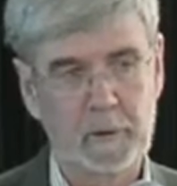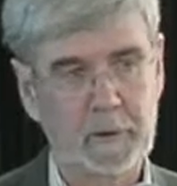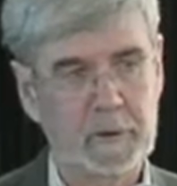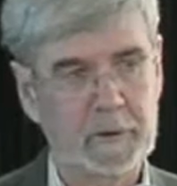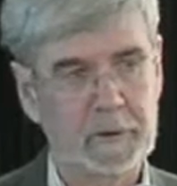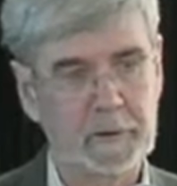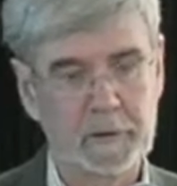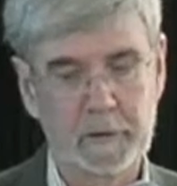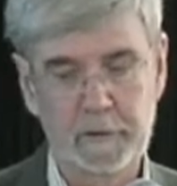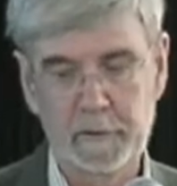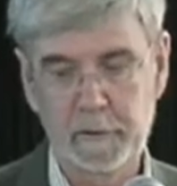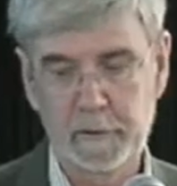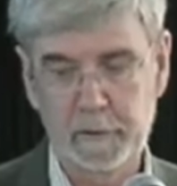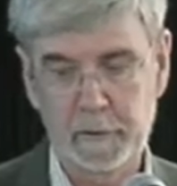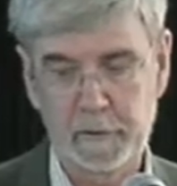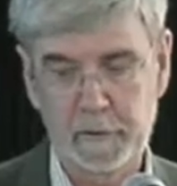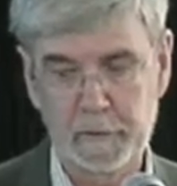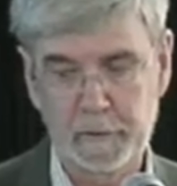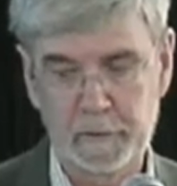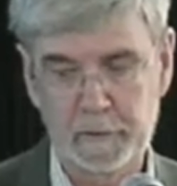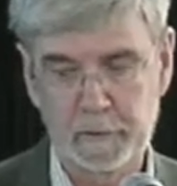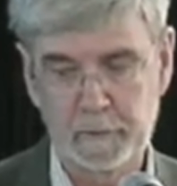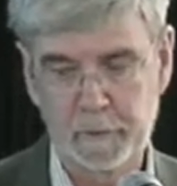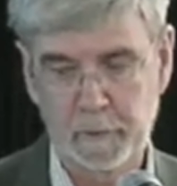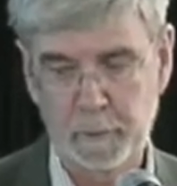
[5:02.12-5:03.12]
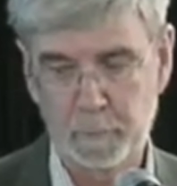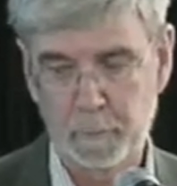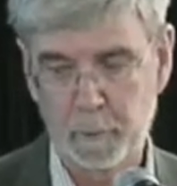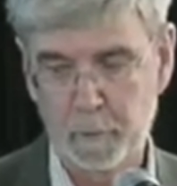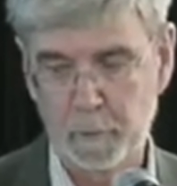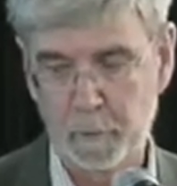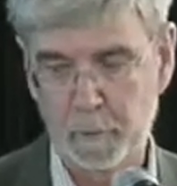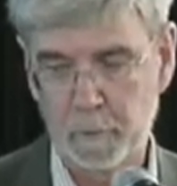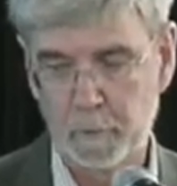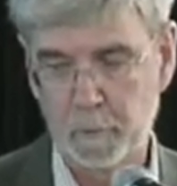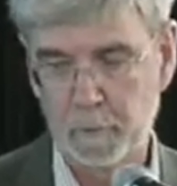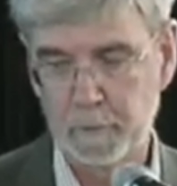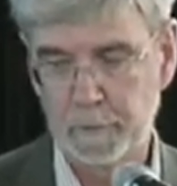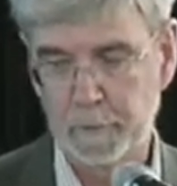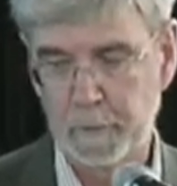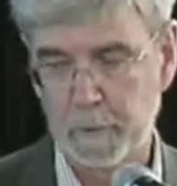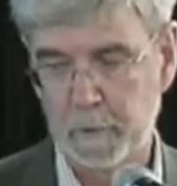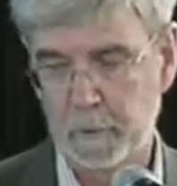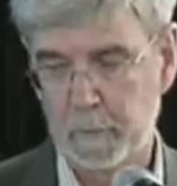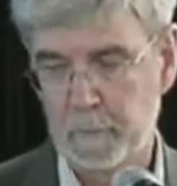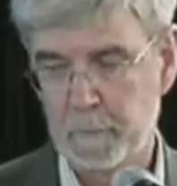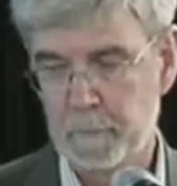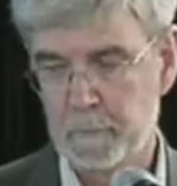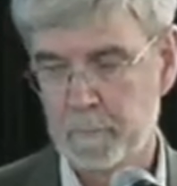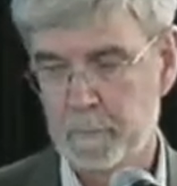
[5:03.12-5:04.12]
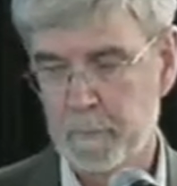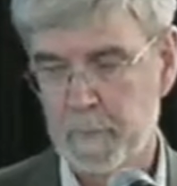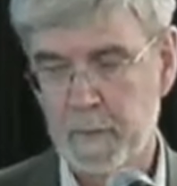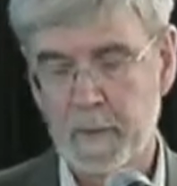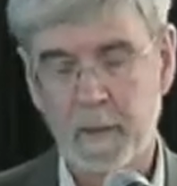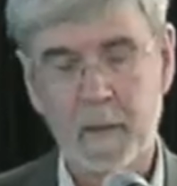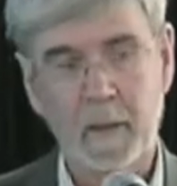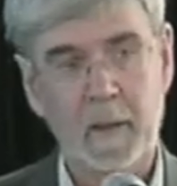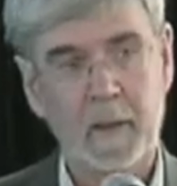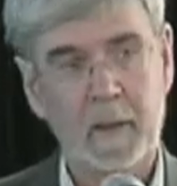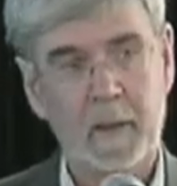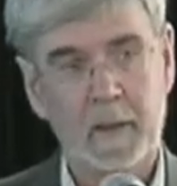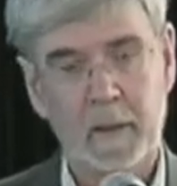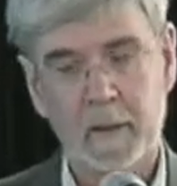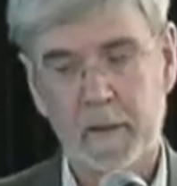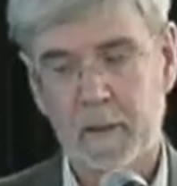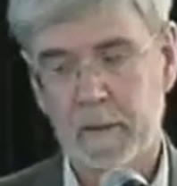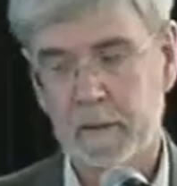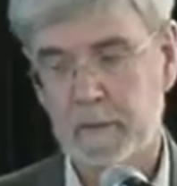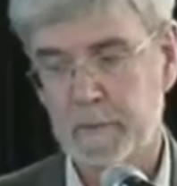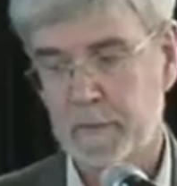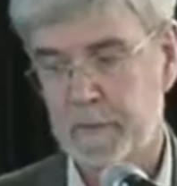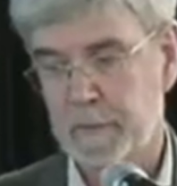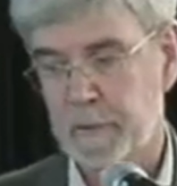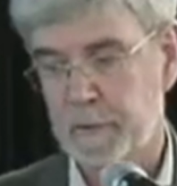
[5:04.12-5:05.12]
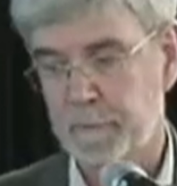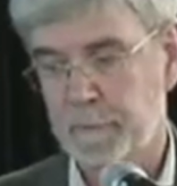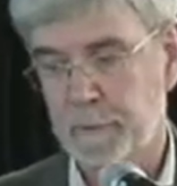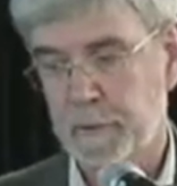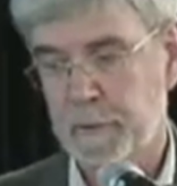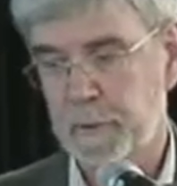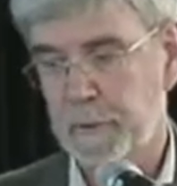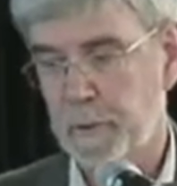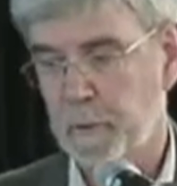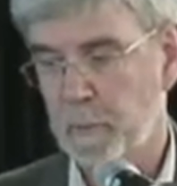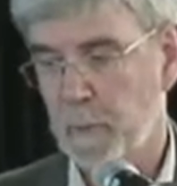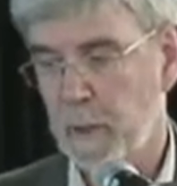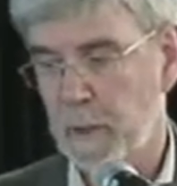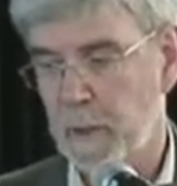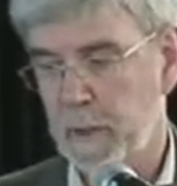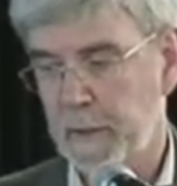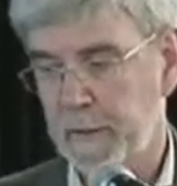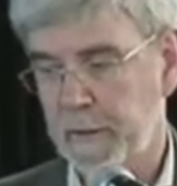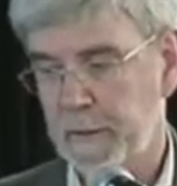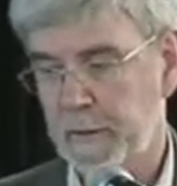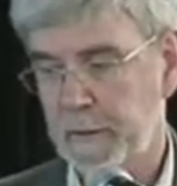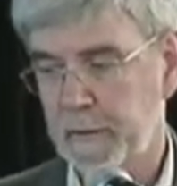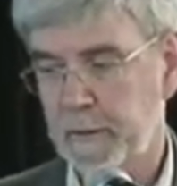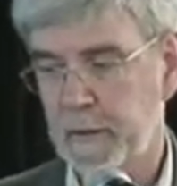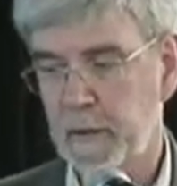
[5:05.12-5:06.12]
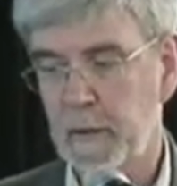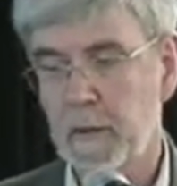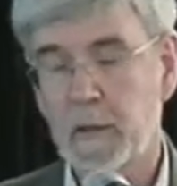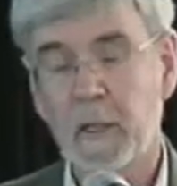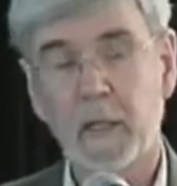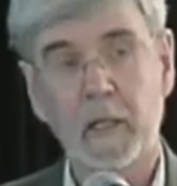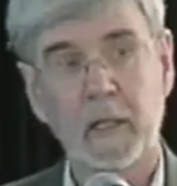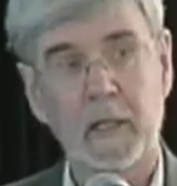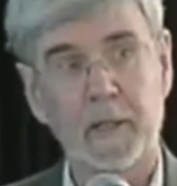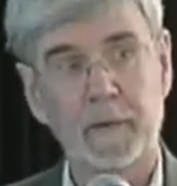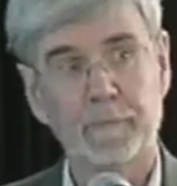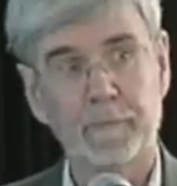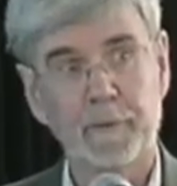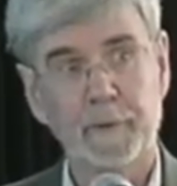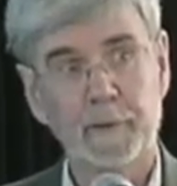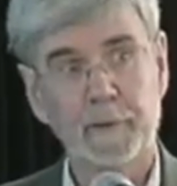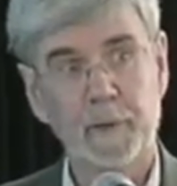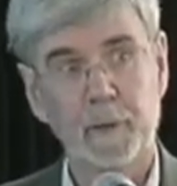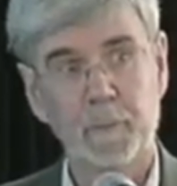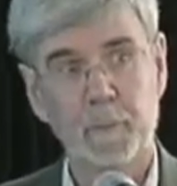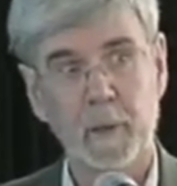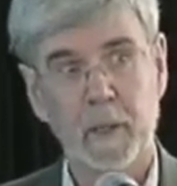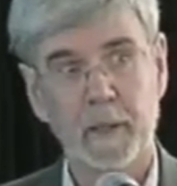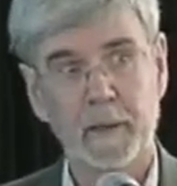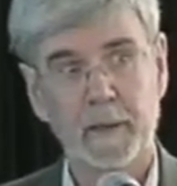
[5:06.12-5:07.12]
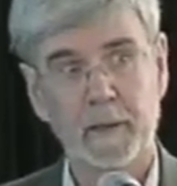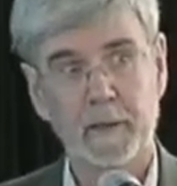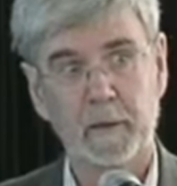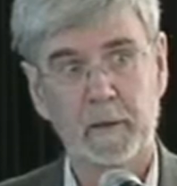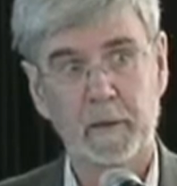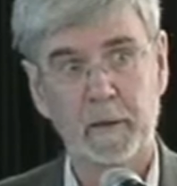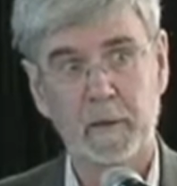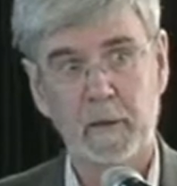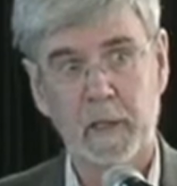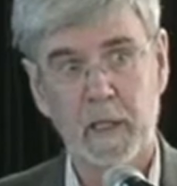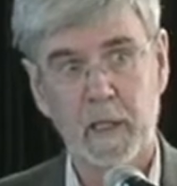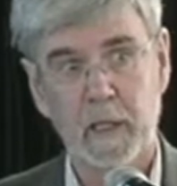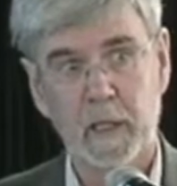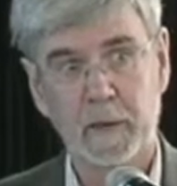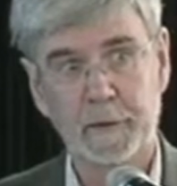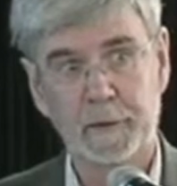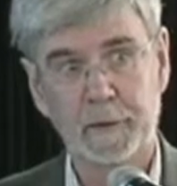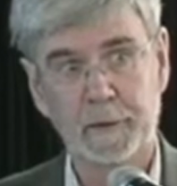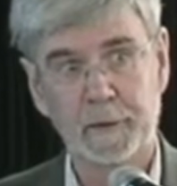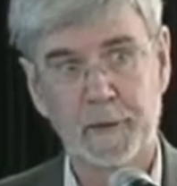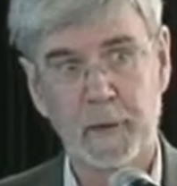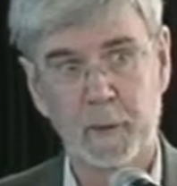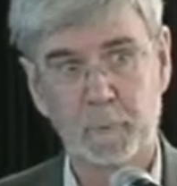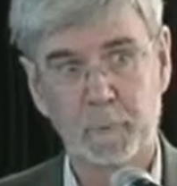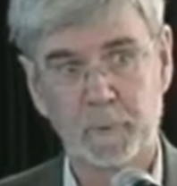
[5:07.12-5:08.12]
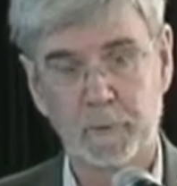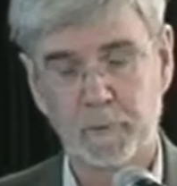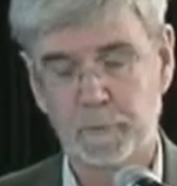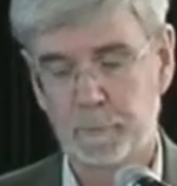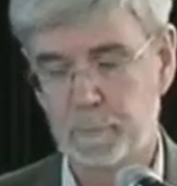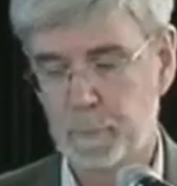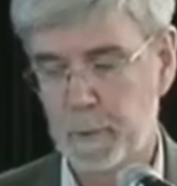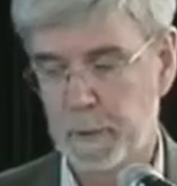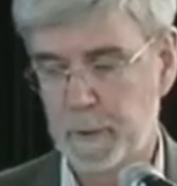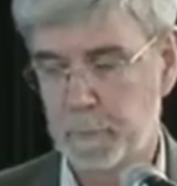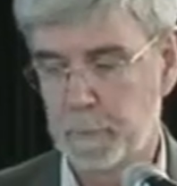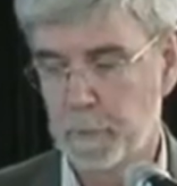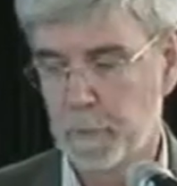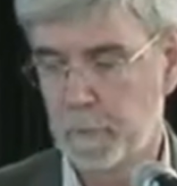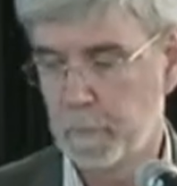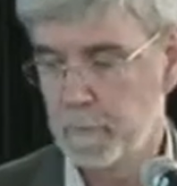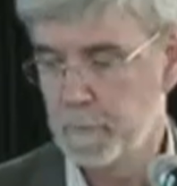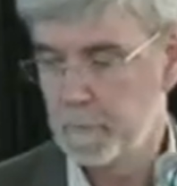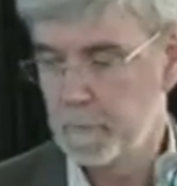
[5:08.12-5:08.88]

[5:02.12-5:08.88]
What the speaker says: the synthesis report also. So very demanding, and very demanding on a large number of people.